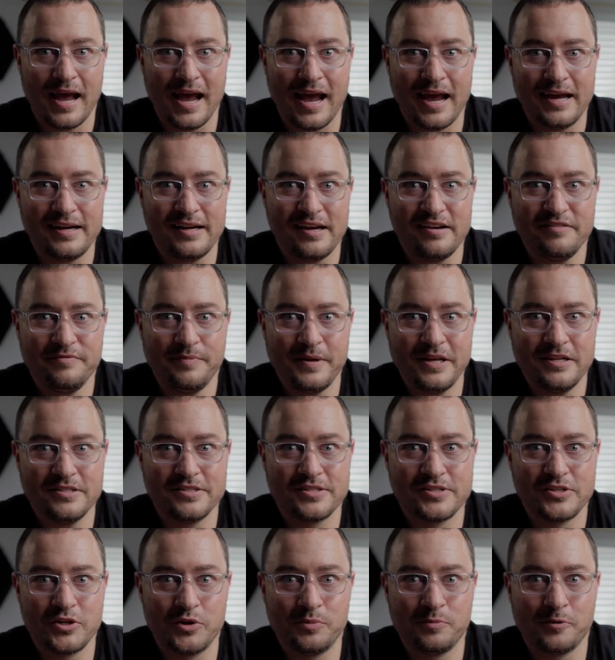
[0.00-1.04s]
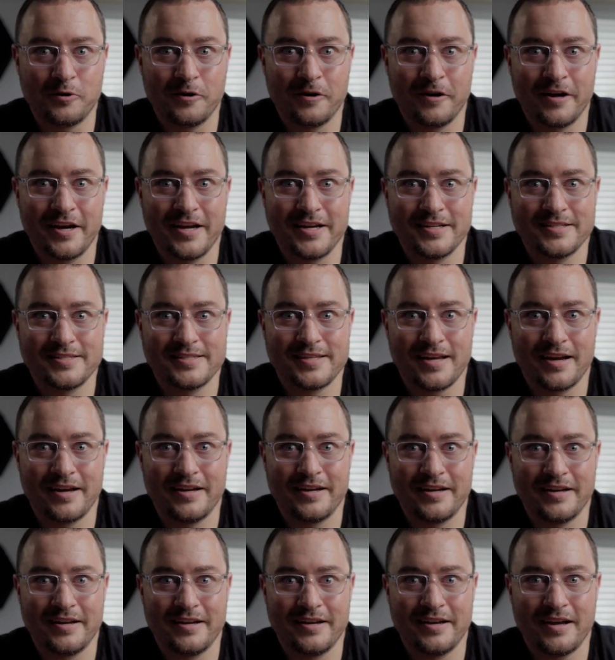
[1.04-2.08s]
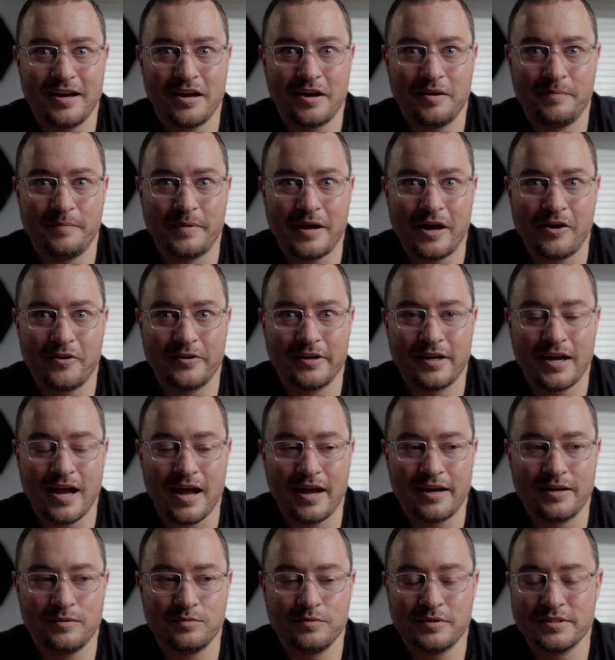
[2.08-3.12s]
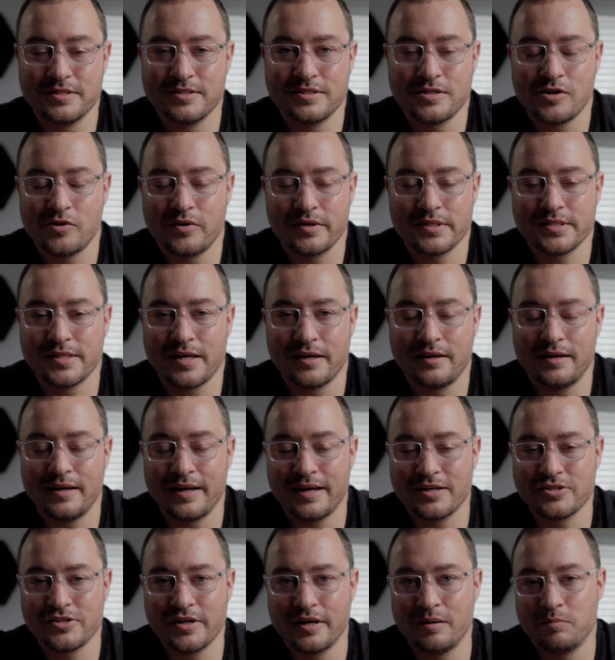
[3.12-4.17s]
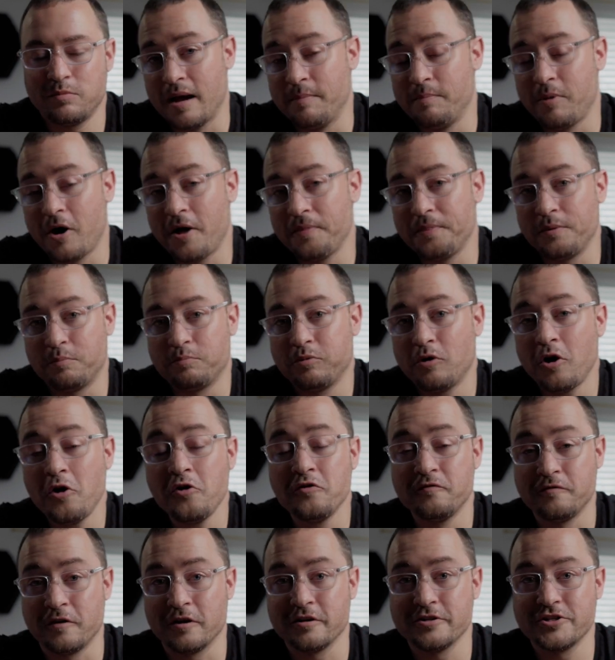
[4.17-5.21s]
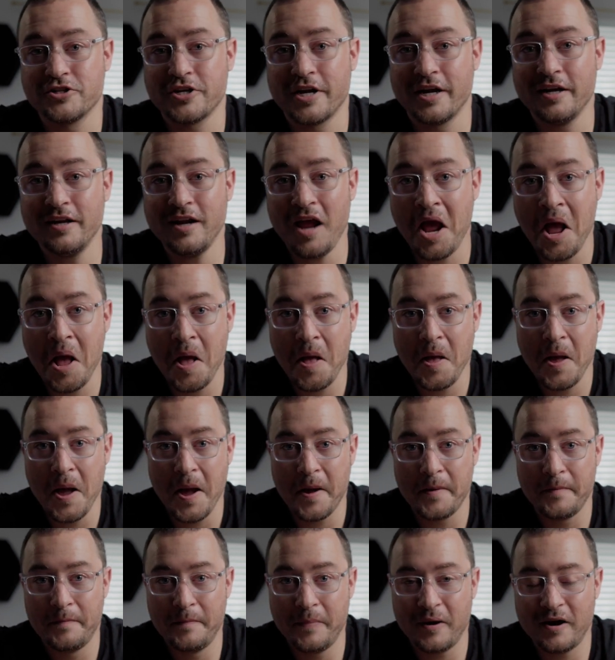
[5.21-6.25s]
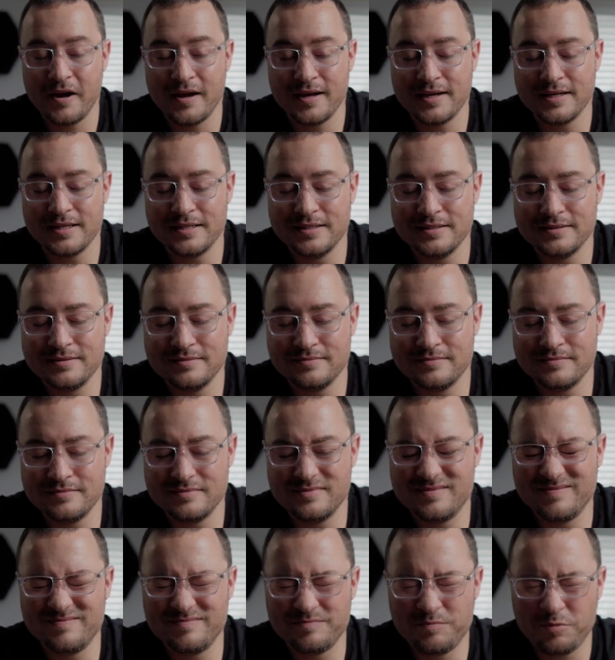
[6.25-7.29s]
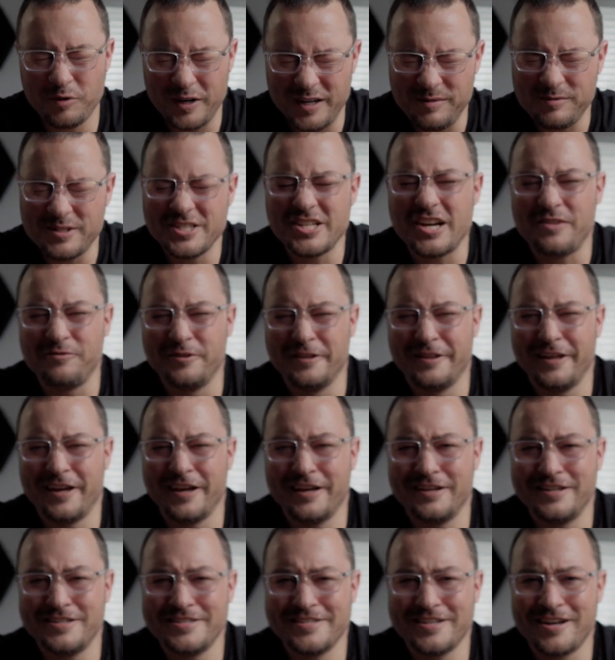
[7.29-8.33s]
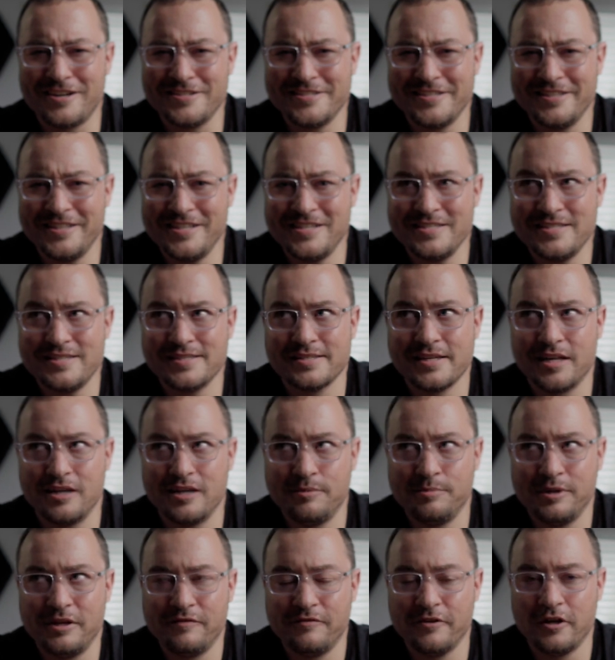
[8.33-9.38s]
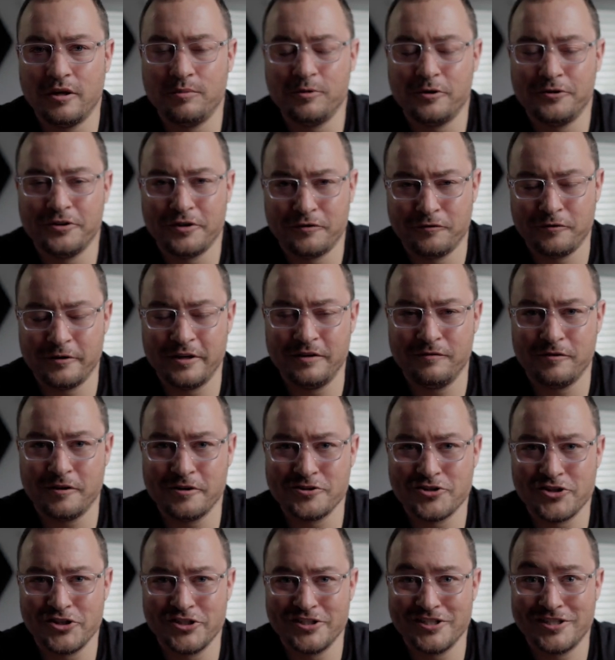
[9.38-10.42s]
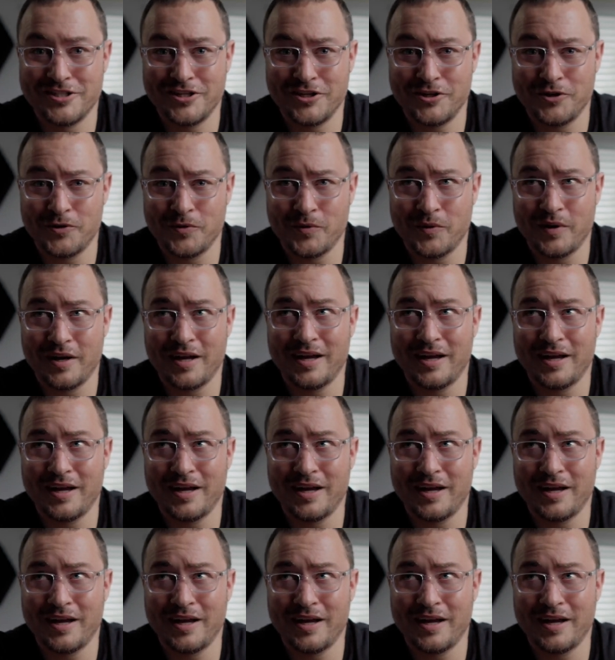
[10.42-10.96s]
And I've been super excited about it. I was so excited, actually, I bought the Pro version, but pretty much everything I discuss in this is going to be available in the free version too.